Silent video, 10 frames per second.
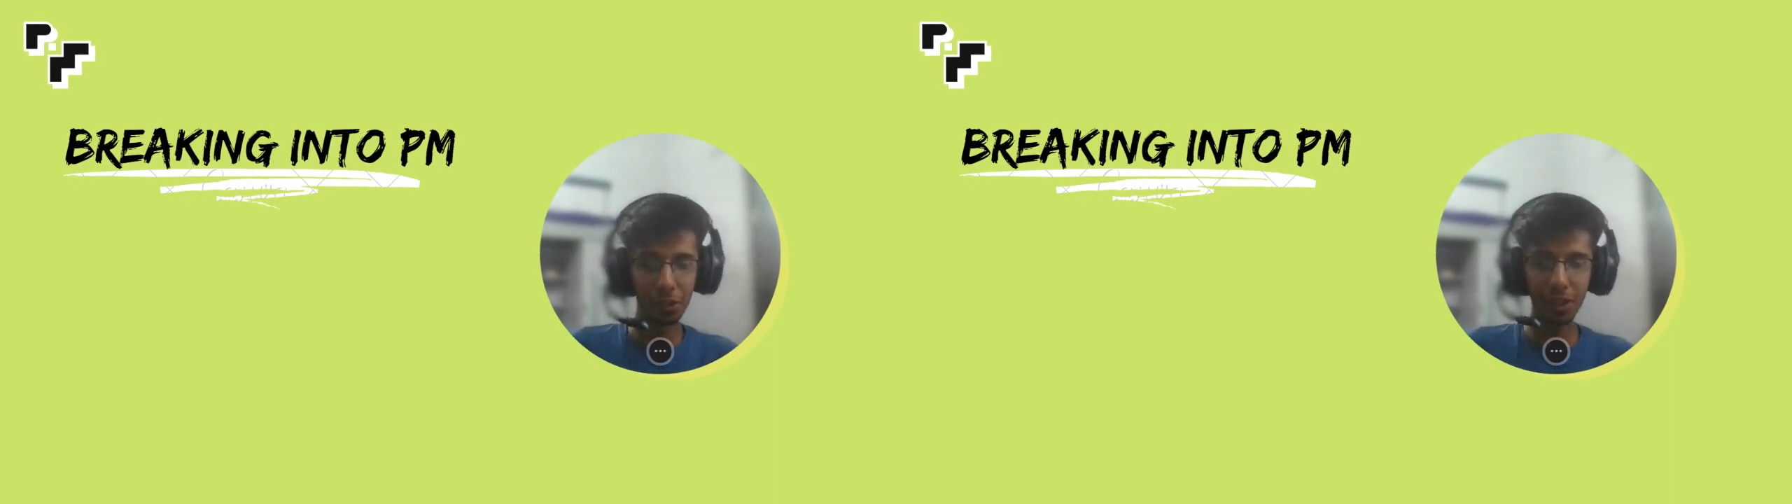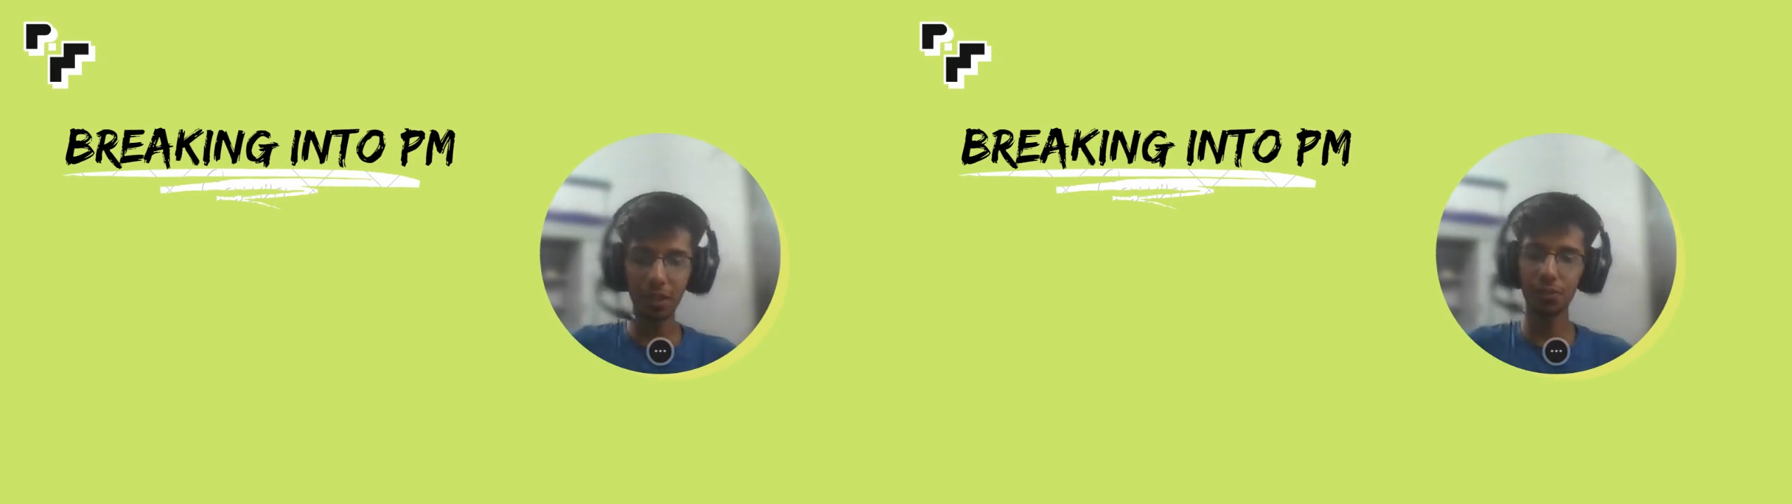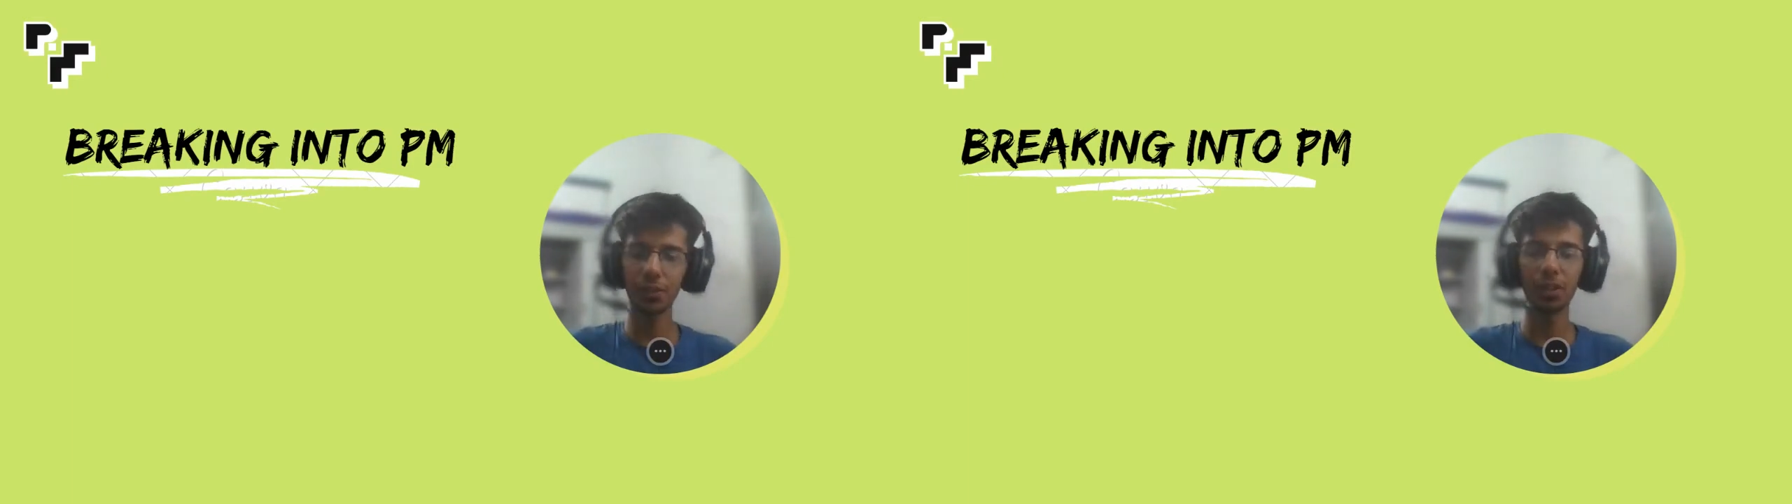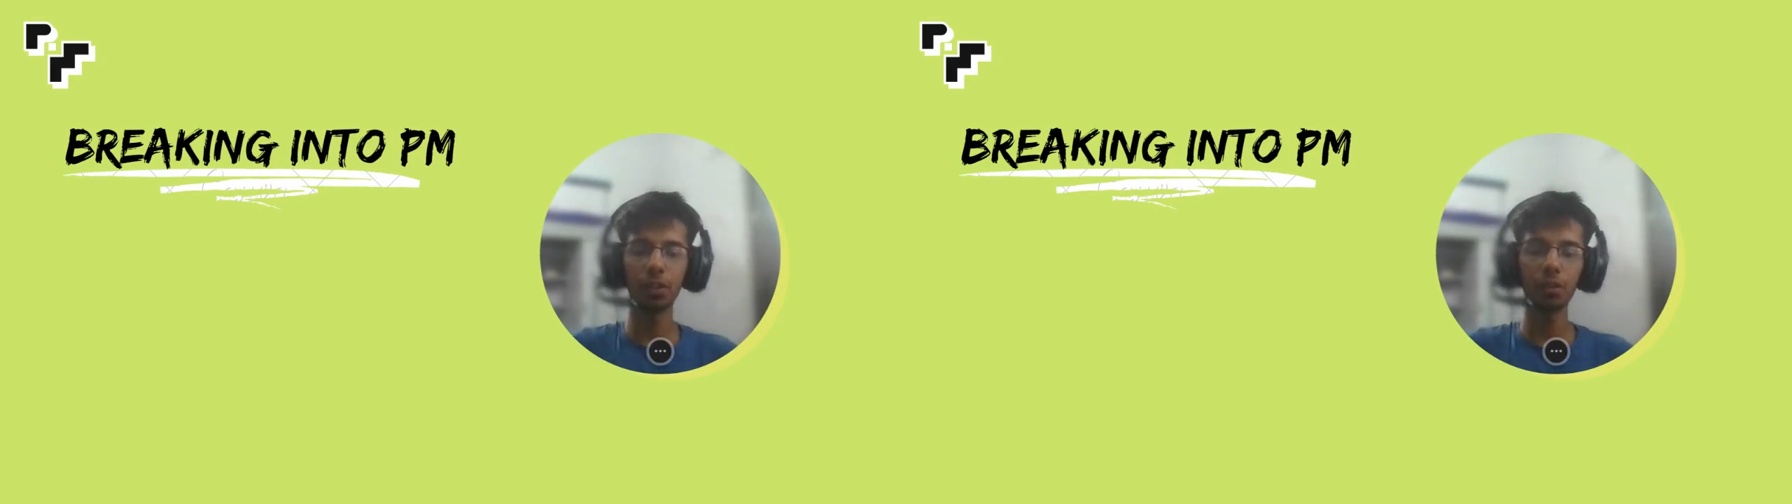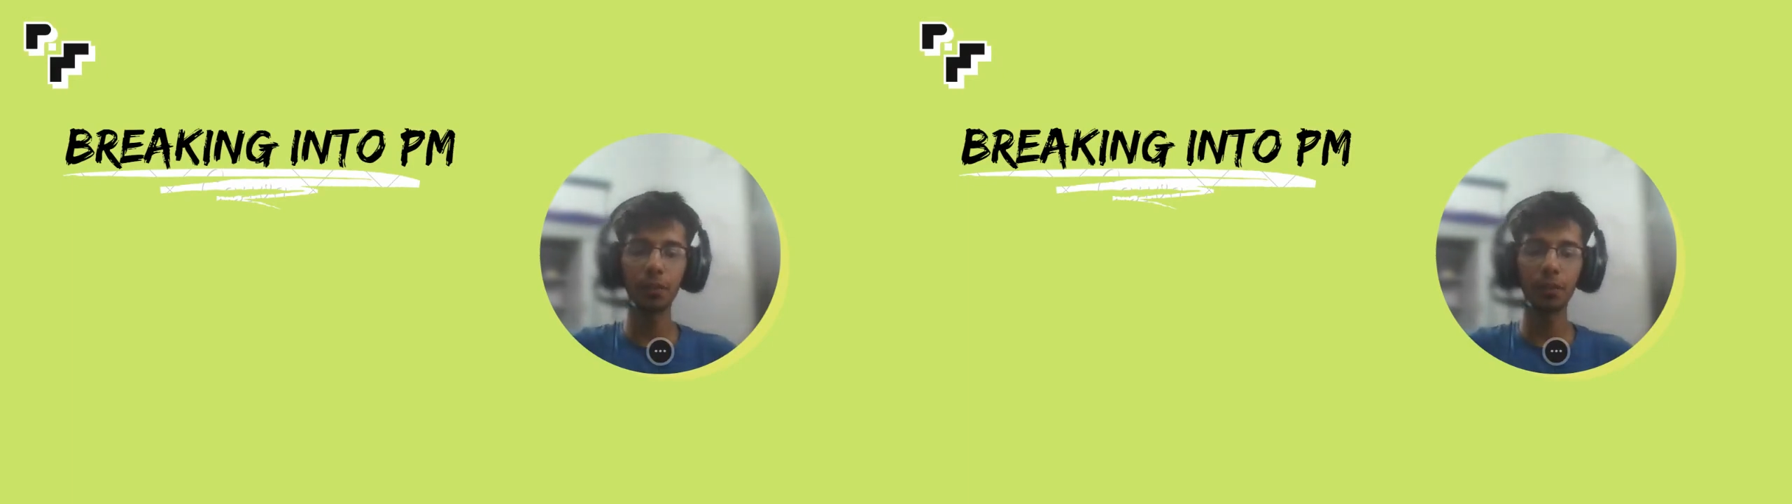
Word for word: today's video,